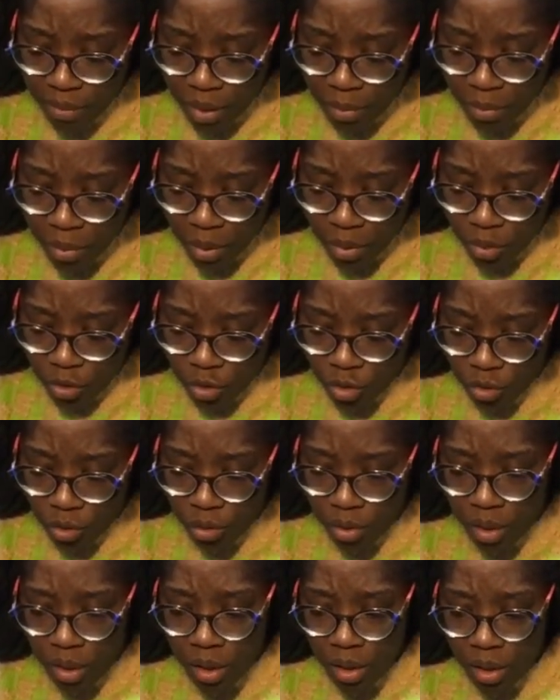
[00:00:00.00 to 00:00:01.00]
I'm not sure,
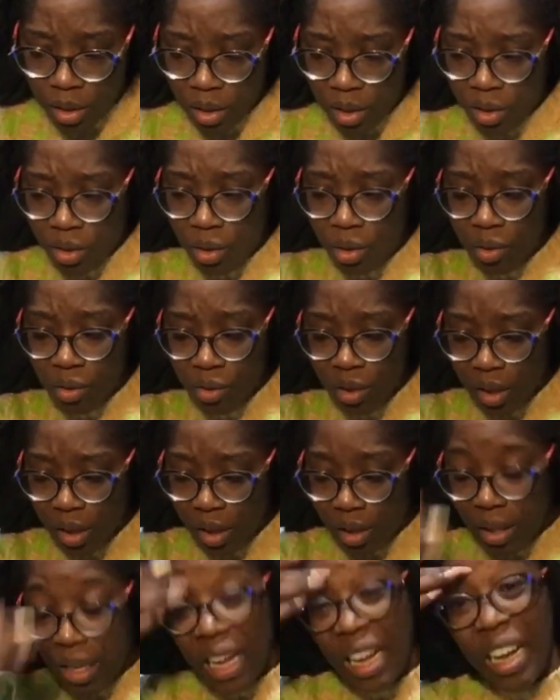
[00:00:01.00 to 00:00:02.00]
like it looks like
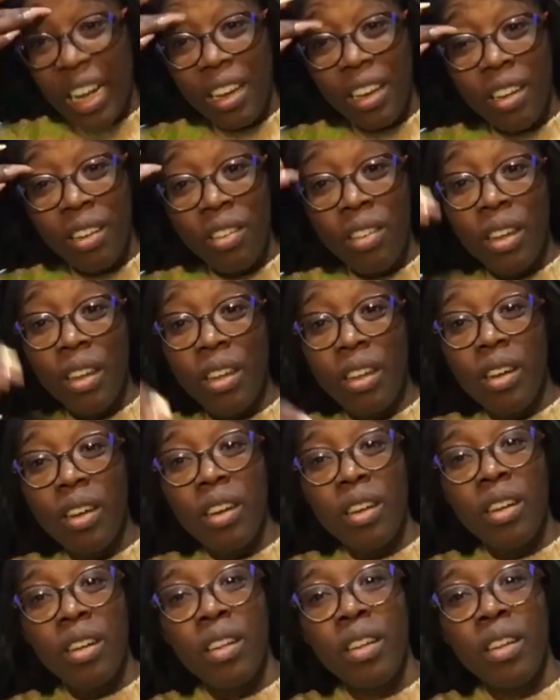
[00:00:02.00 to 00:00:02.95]
that. It's like I'm